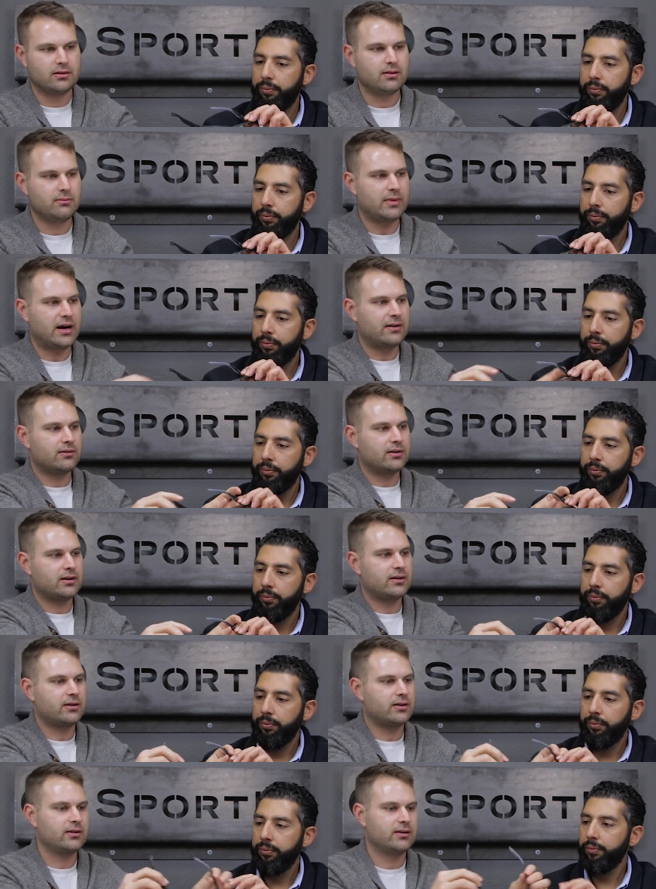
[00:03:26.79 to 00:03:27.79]

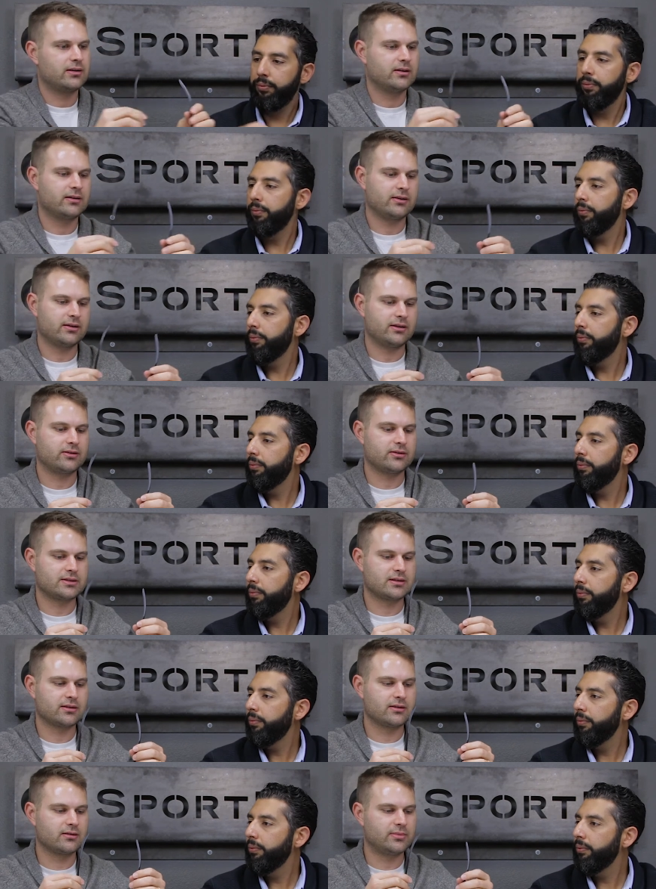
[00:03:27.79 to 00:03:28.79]
Speaker 1: Maverick, you know,
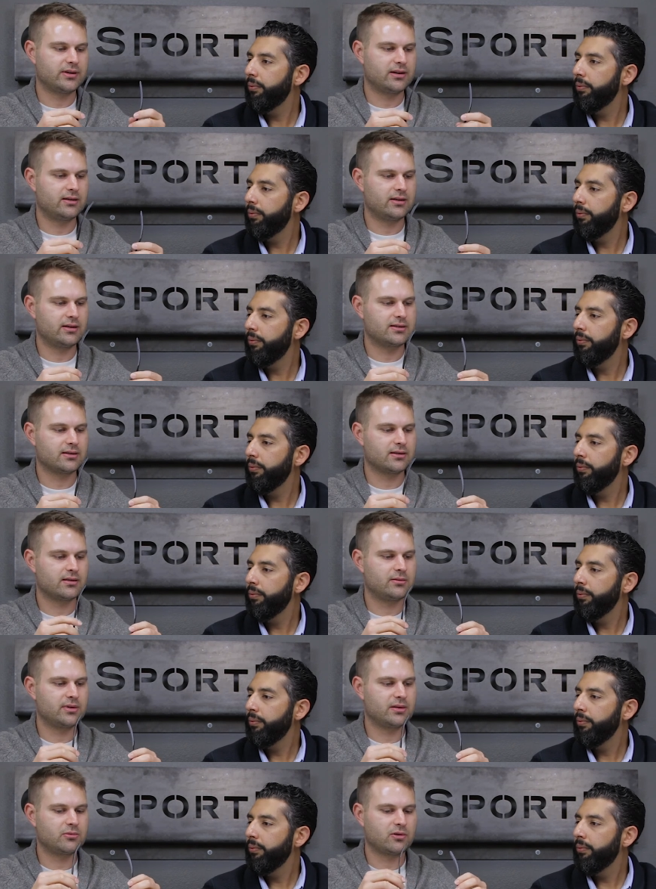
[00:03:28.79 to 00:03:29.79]
it's a little
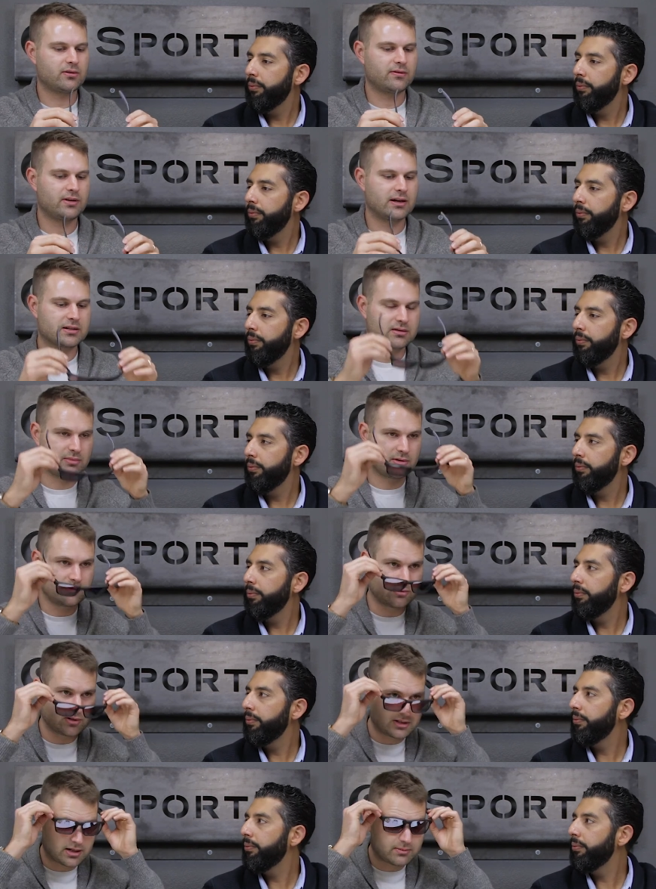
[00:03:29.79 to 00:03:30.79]
bit more flexible,
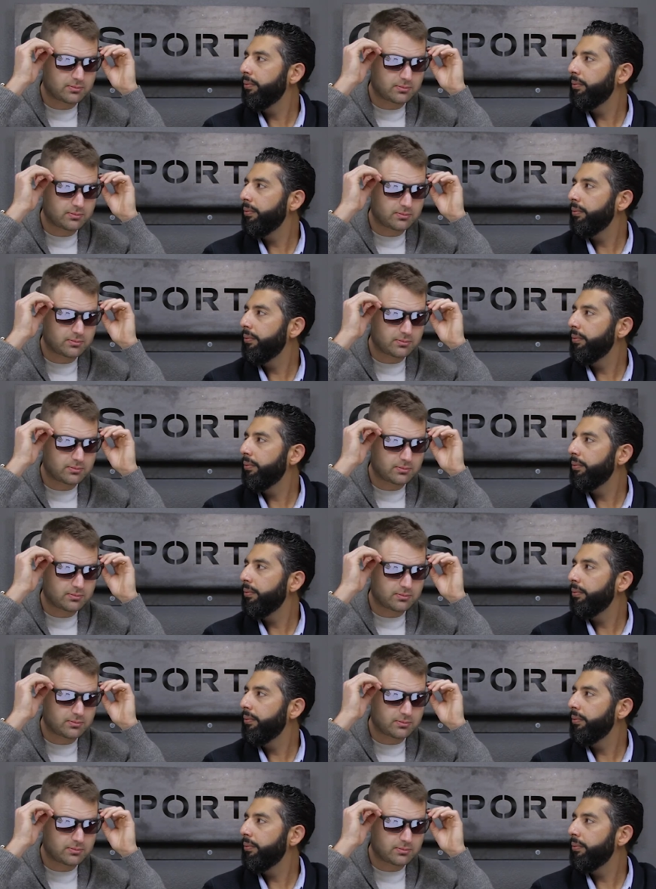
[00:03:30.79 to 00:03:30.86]
which I